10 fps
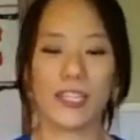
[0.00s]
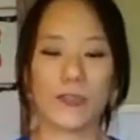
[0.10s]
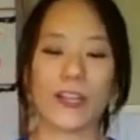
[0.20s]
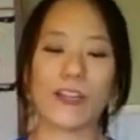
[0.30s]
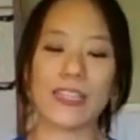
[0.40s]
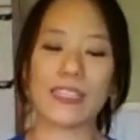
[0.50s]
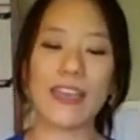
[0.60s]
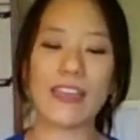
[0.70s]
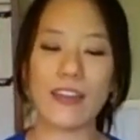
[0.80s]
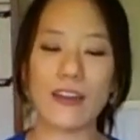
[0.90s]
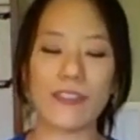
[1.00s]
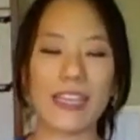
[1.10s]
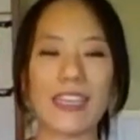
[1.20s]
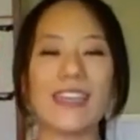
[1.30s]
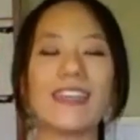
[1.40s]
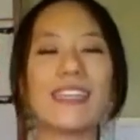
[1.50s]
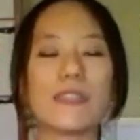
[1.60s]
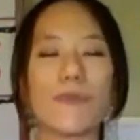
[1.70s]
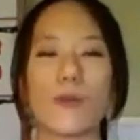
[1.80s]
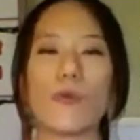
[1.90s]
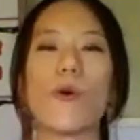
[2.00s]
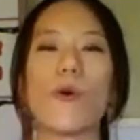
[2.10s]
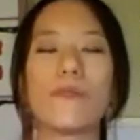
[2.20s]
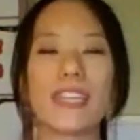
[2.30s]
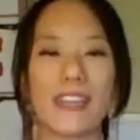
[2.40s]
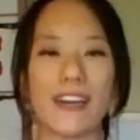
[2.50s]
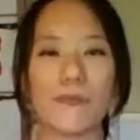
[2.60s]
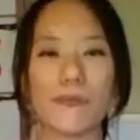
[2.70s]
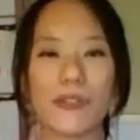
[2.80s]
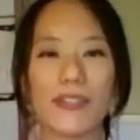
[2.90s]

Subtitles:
So we're going to take care of the kidneys by warming it up.